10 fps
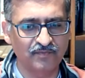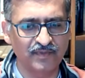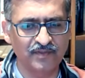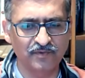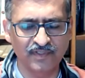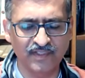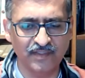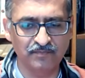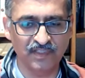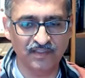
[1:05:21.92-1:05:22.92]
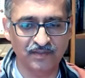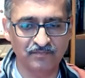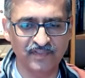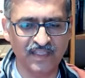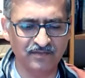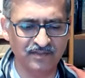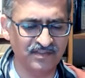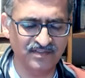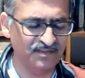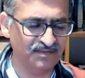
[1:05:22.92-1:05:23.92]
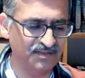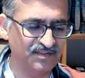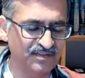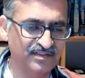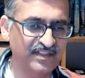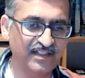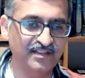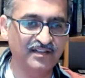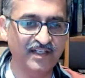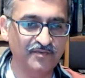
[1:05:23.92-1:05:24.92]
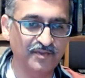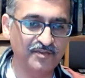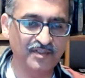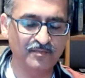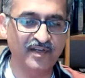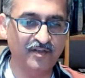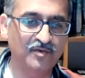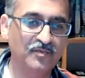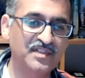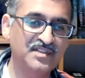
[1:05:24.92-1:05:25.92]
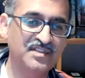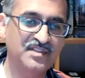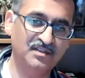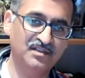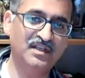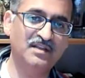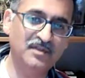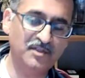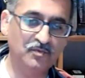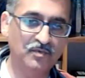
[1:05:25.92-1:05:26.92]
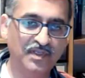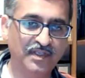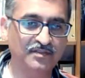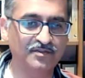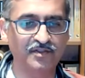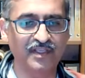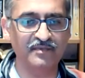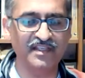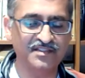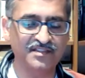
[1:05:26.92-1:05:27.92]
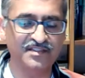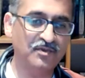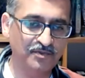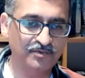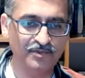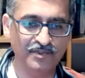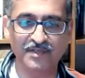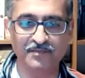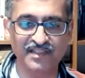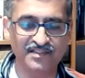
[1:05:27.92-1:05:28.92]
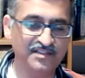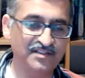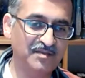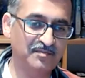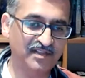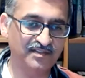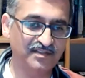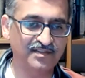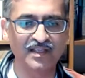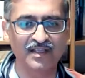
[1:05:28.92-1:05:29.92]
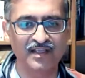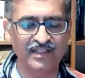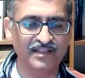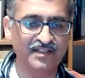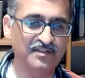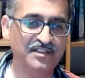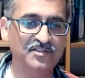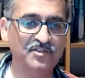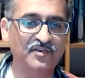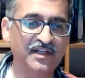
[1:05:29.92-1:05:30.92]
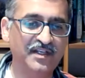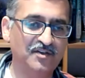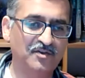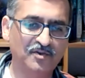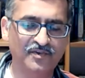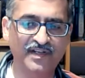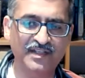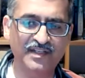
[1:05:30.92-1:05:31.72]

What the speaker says: We have a set grade for you depending on which level you're working. So you can be ST1 or 2, or you can be ST3 plus, and then whether you're a trainee or a non-trainee.